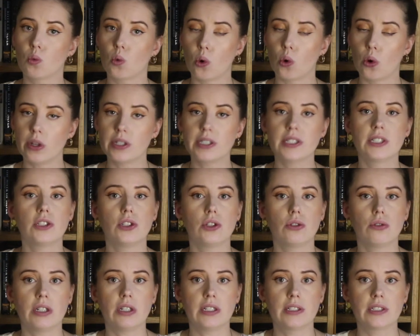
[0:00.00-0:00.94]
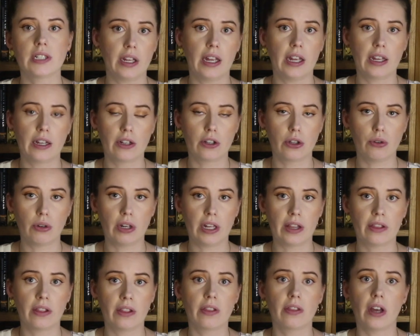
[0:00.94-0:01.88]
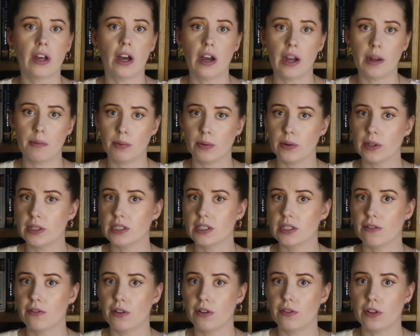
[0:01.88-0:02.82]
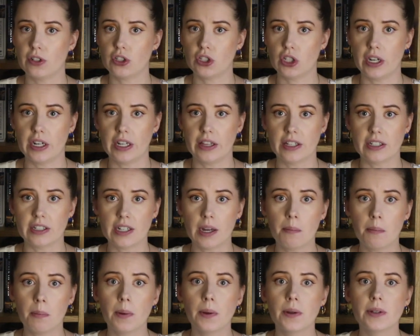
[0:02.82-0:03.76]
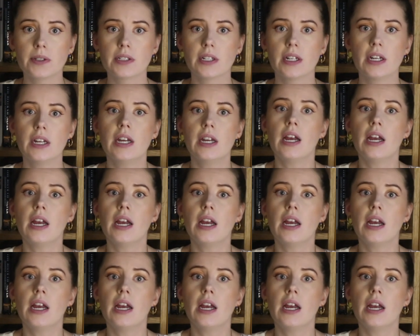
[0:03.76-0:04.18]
roles and duties, including the high priest of officiating the temples,